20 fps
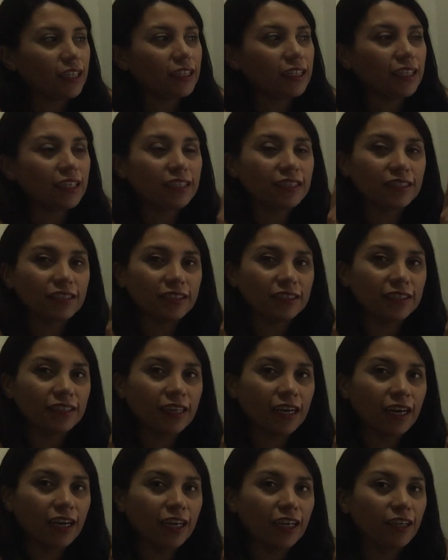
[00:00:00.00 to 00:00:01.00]
This
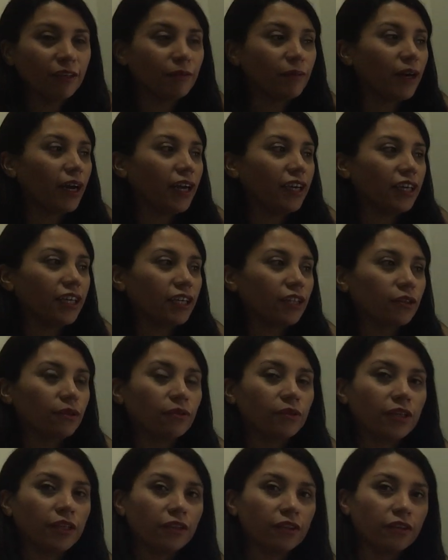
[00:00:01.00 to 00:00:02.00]
time I
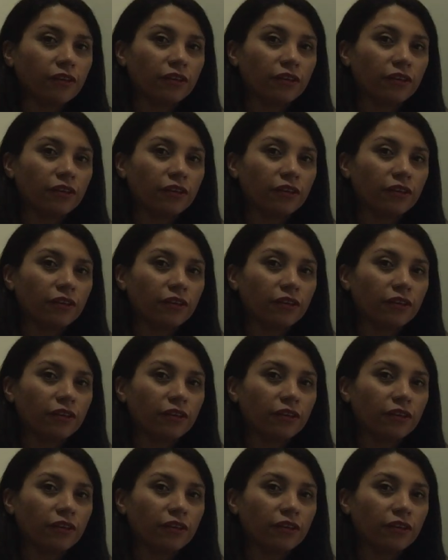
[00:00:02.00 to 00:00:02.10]
included